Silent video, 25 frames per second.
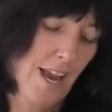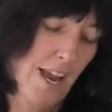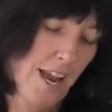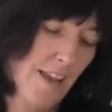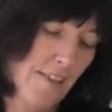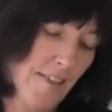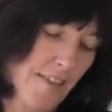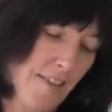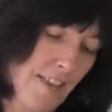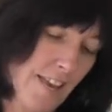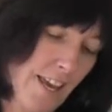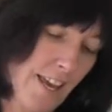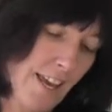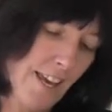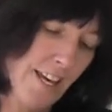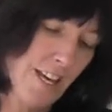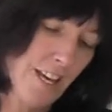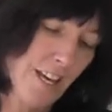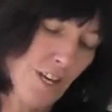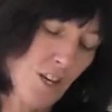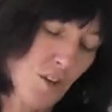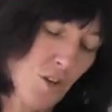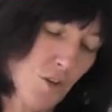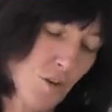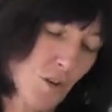and
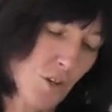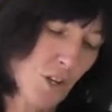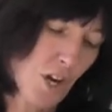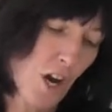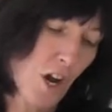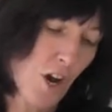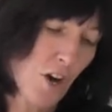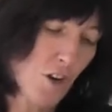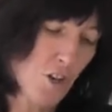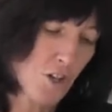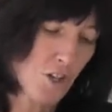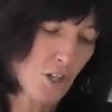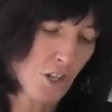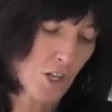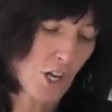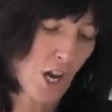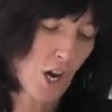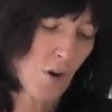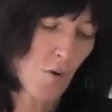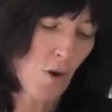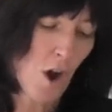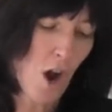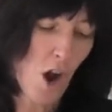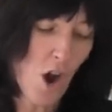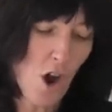then you're going to
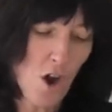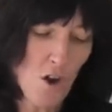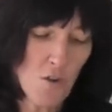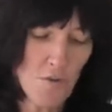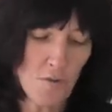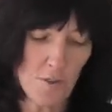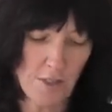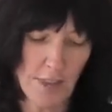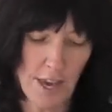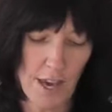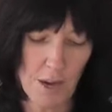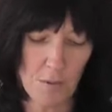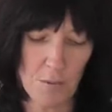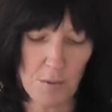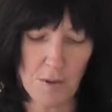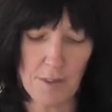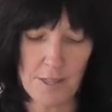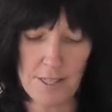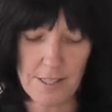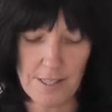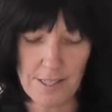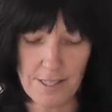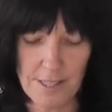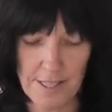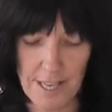go over that
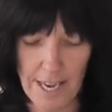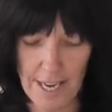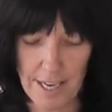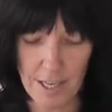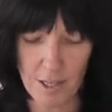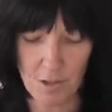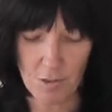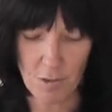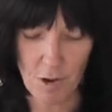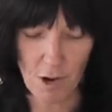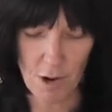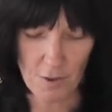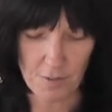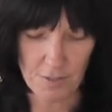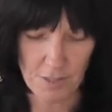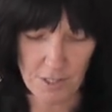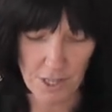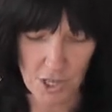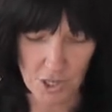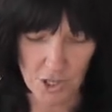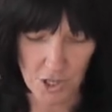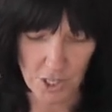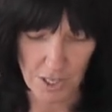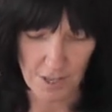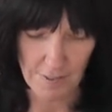with a second row of
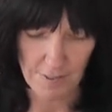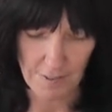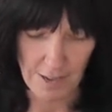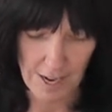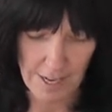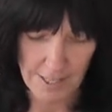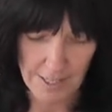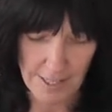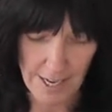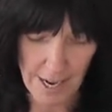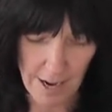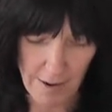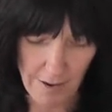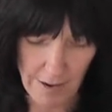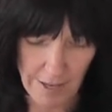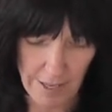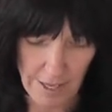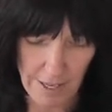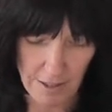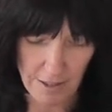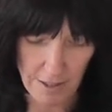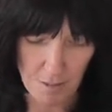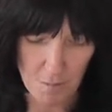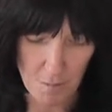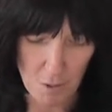stitching and that's how I
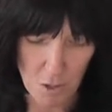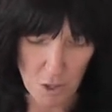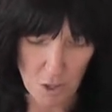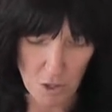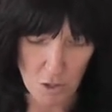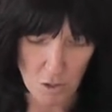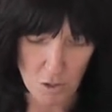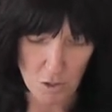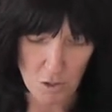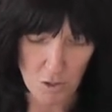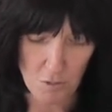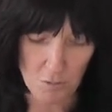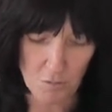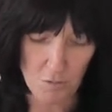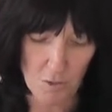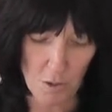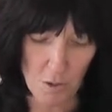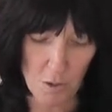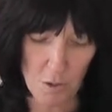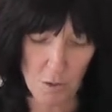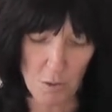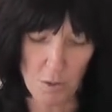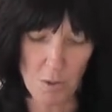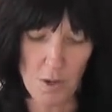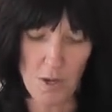get the
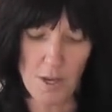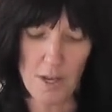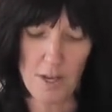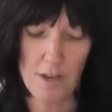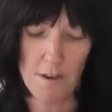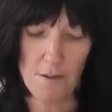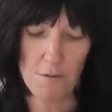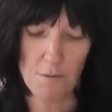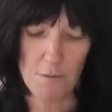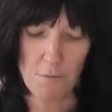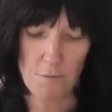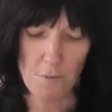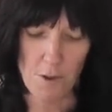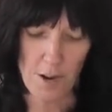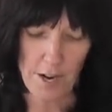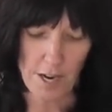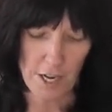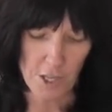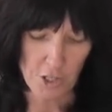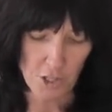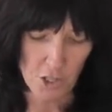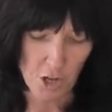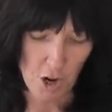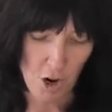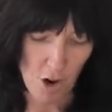beautiful
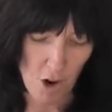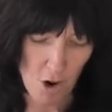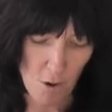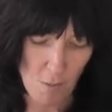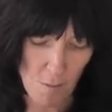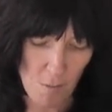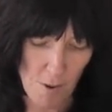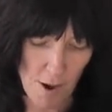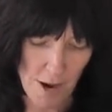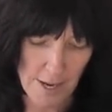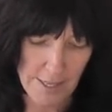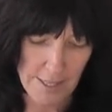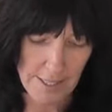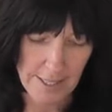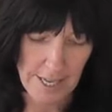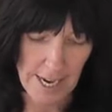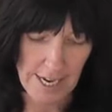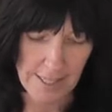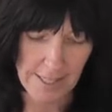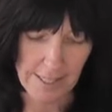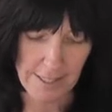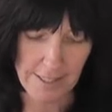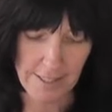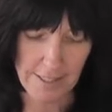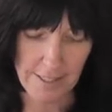finish on my
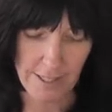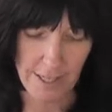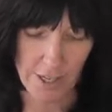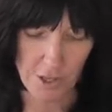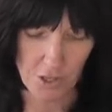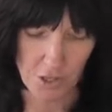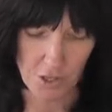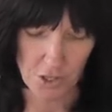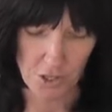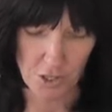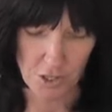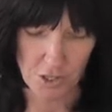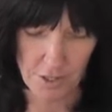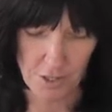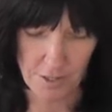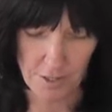satin stitch